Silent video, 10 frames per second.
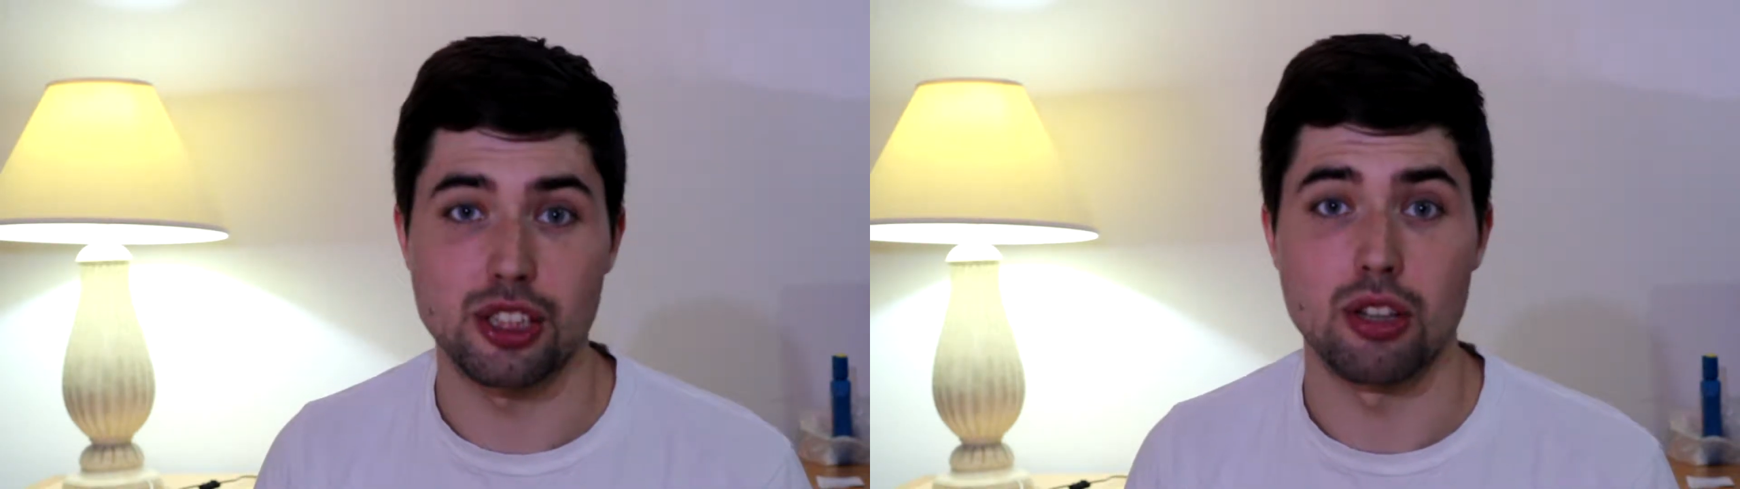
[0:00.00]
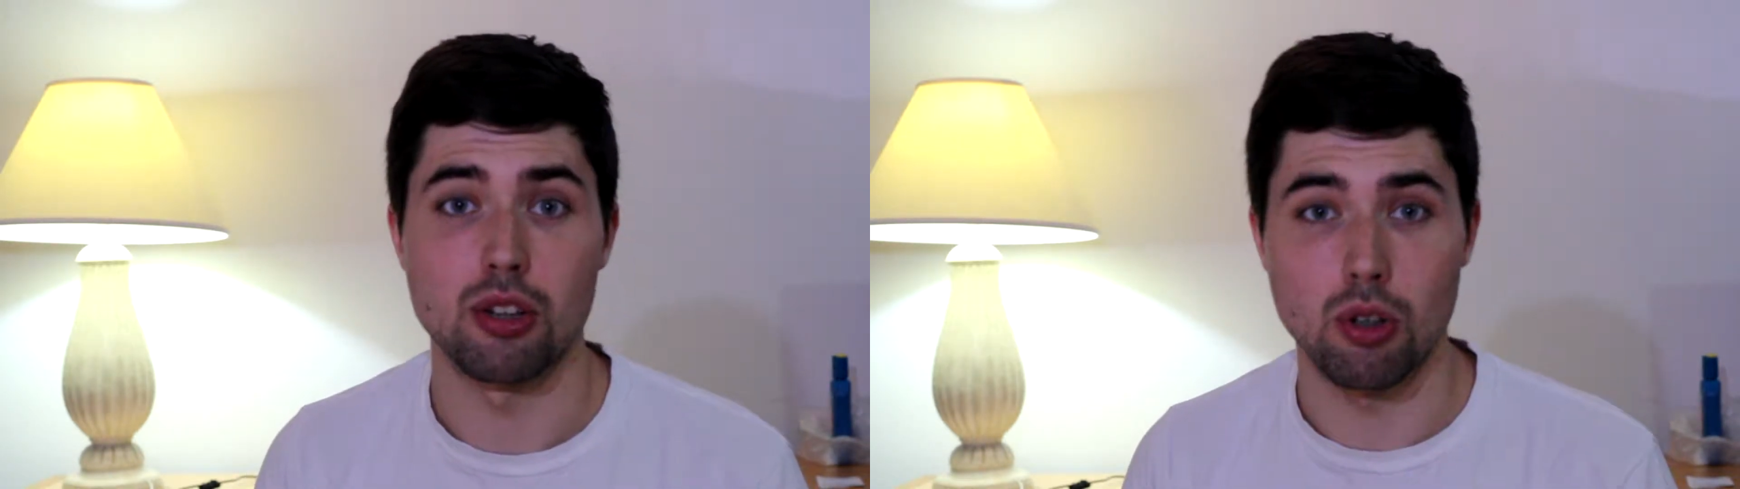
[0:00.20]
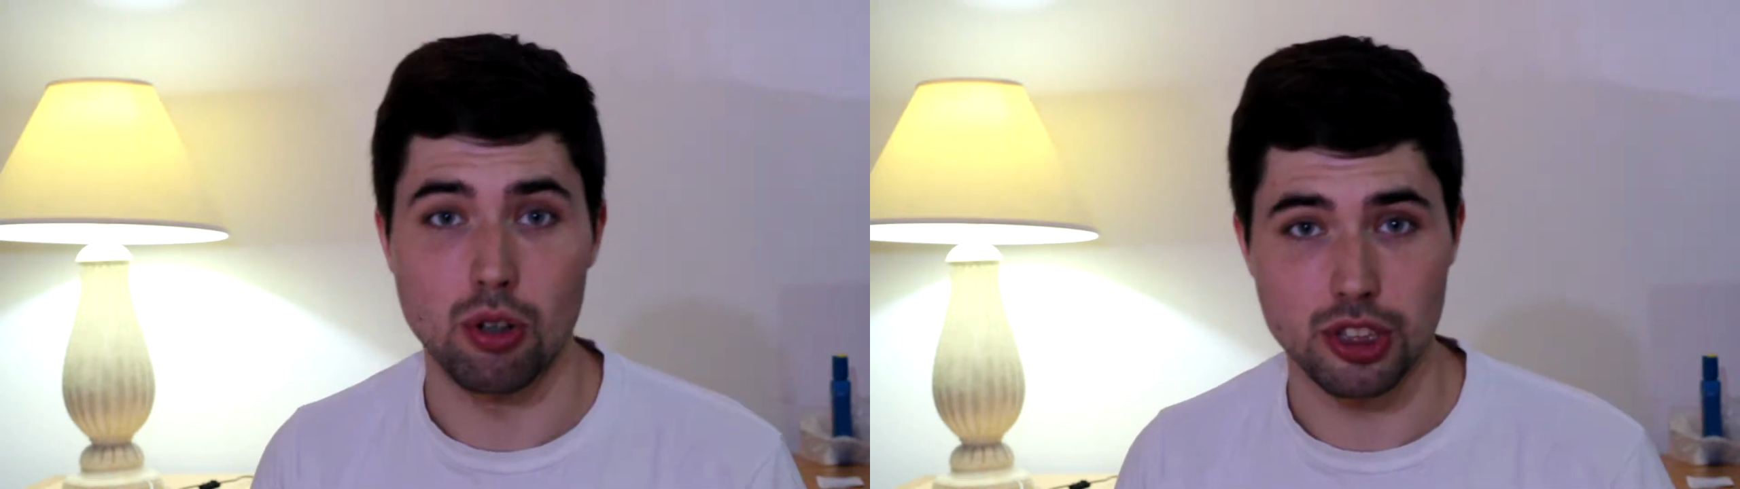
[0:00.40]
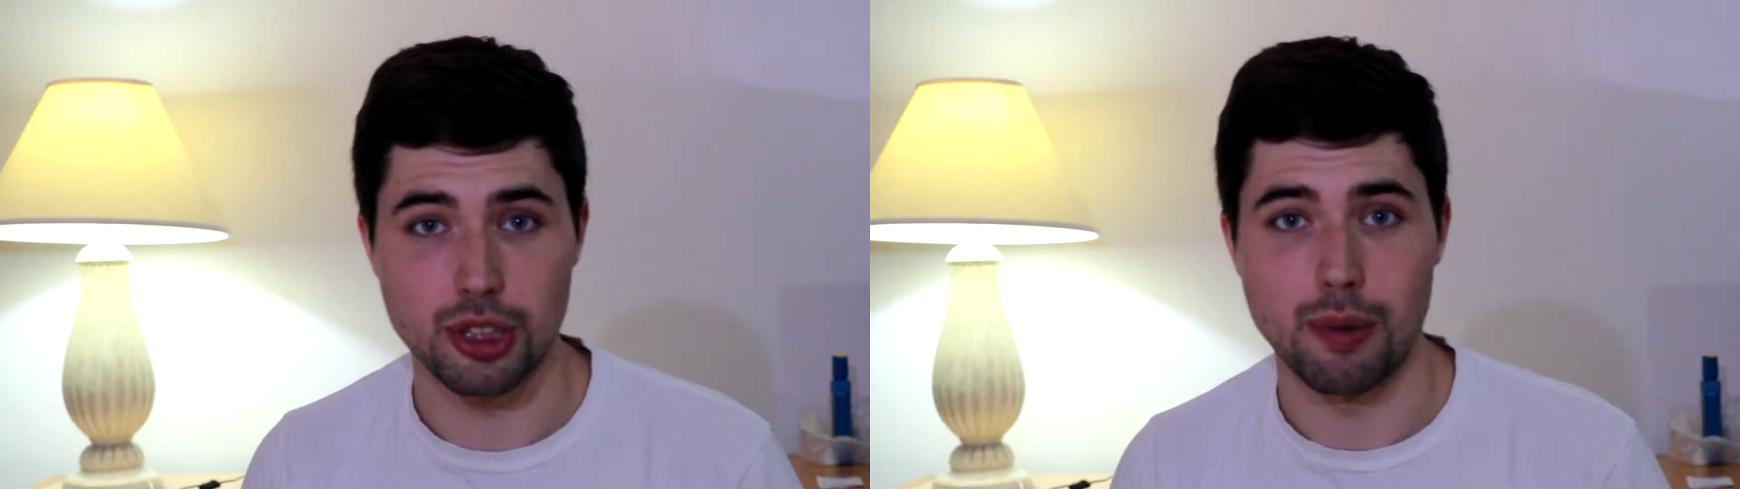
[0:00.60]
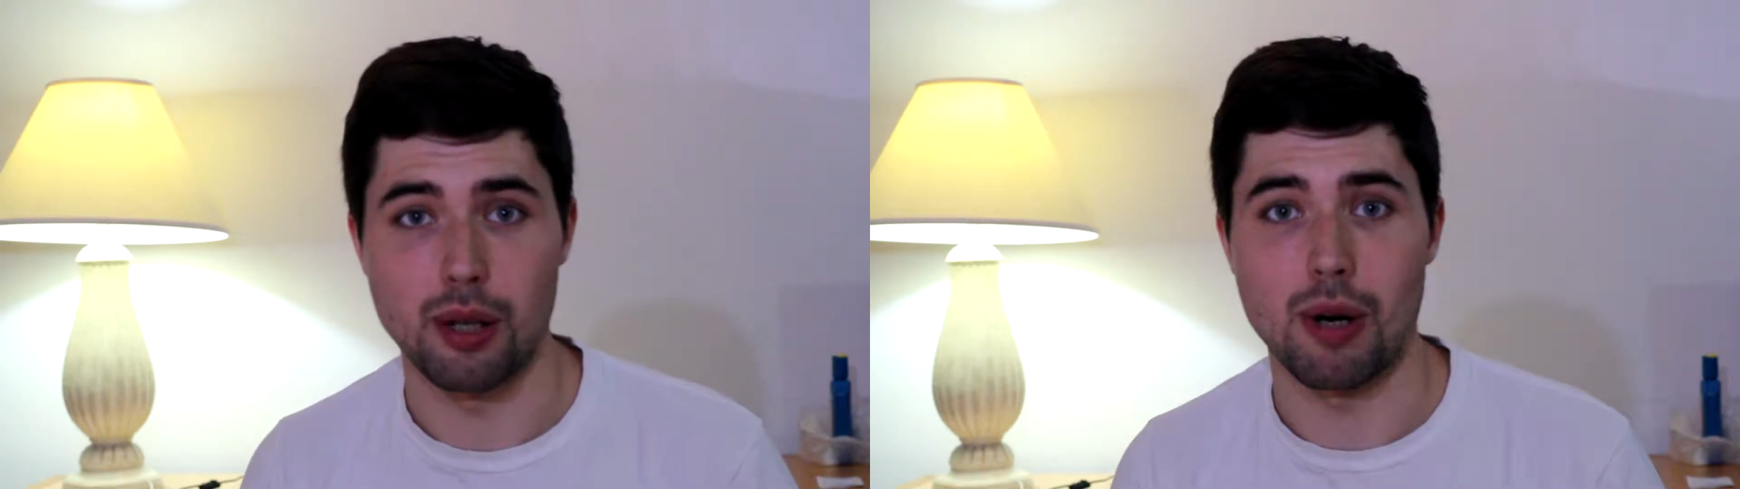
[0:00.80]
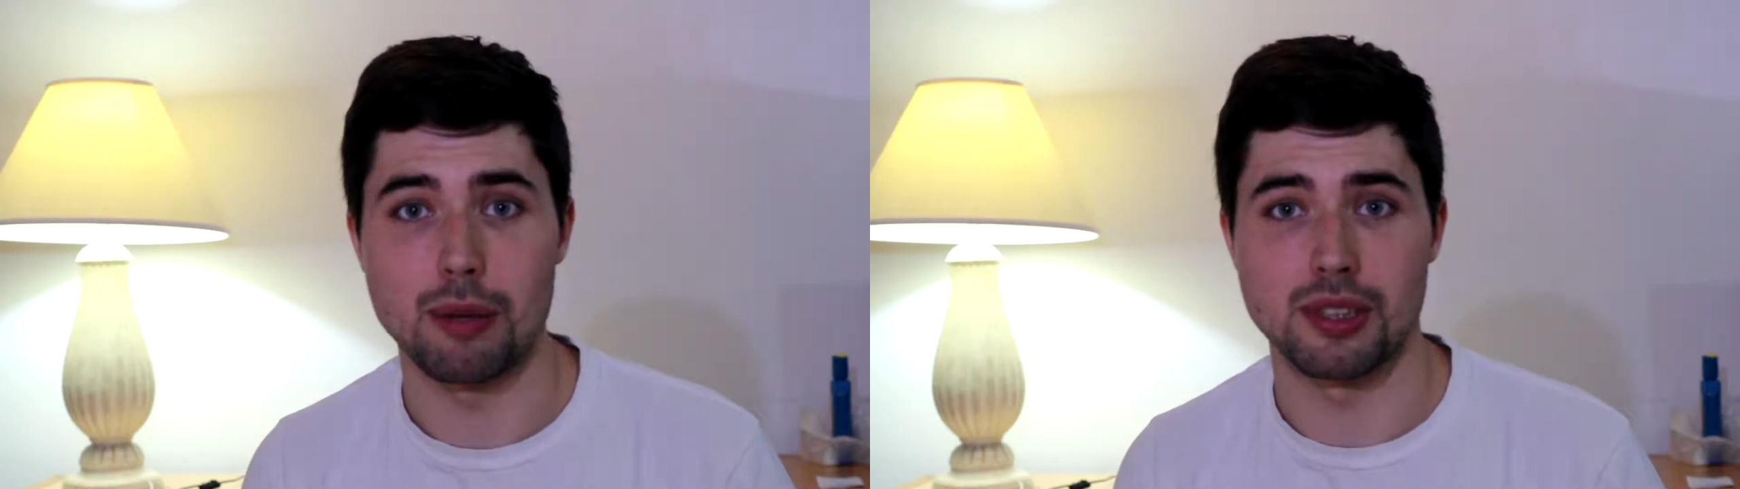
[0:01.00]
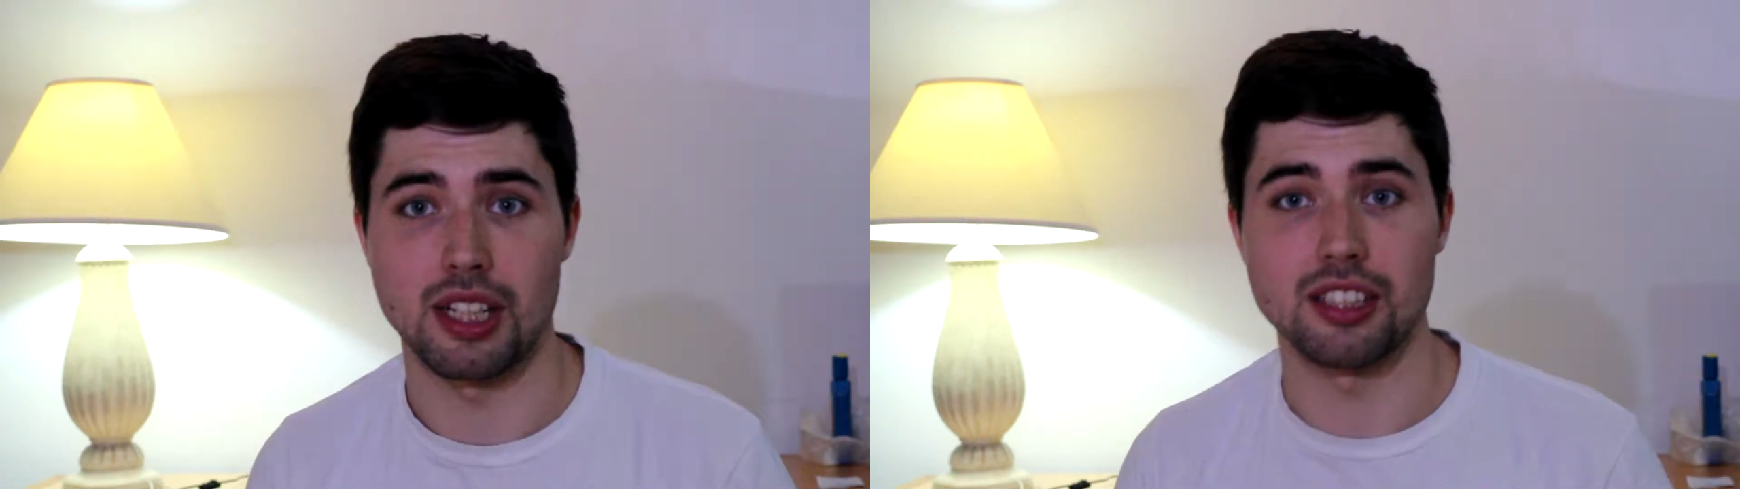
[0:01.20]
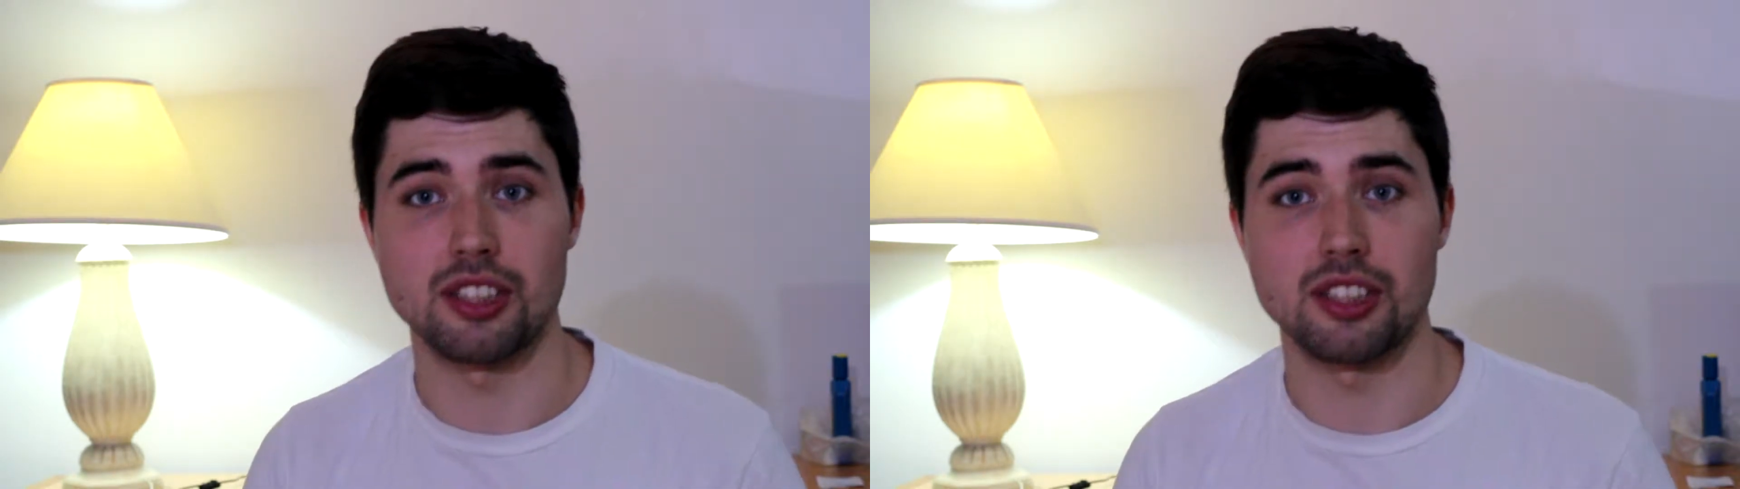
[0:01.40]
to launch my website.